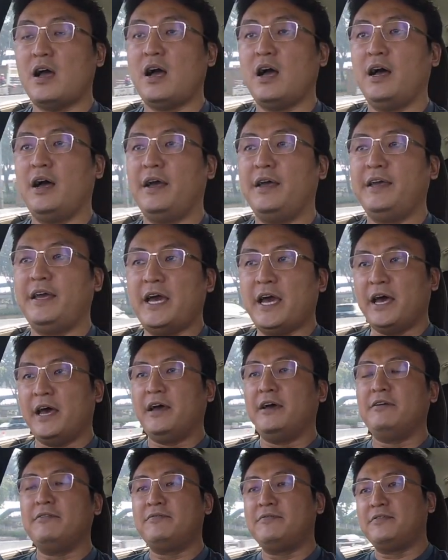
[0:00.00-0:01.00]
I
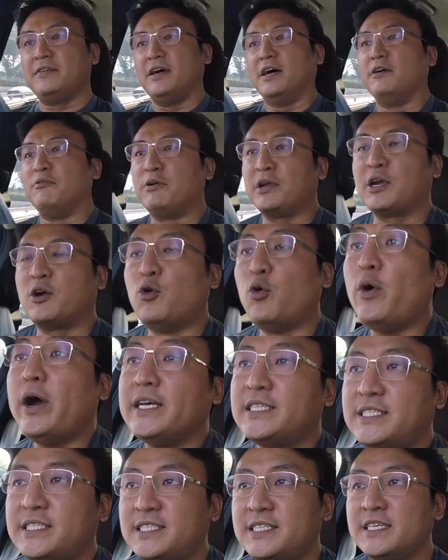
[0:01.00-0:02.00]
have a
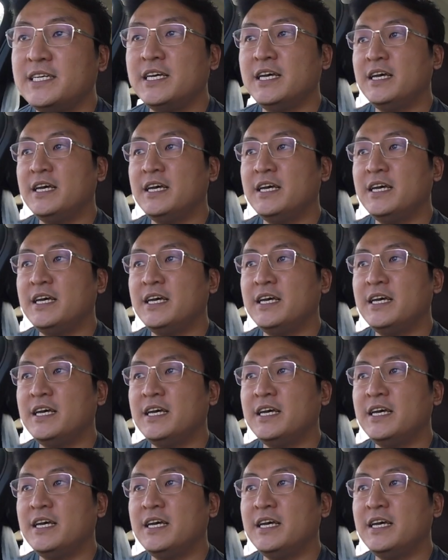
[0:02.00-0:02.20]
request